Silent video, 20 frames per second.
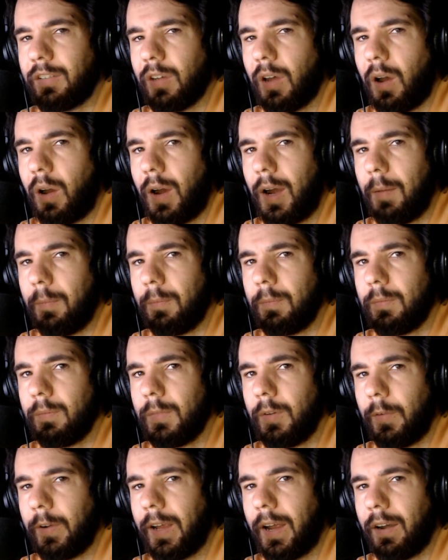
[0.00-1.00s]
time
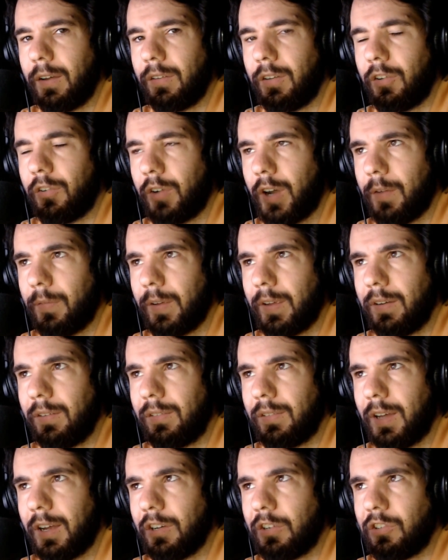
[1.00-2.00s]
in regards to traffic and
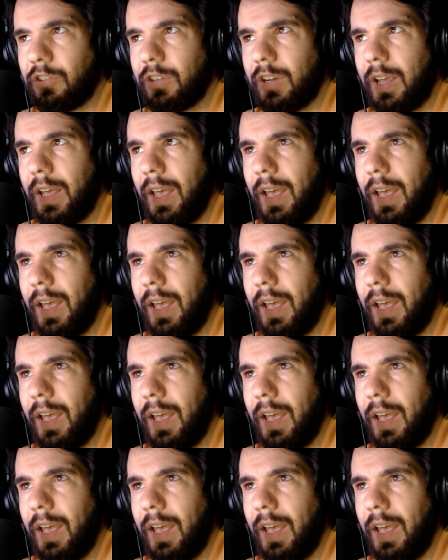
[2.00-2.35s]
such.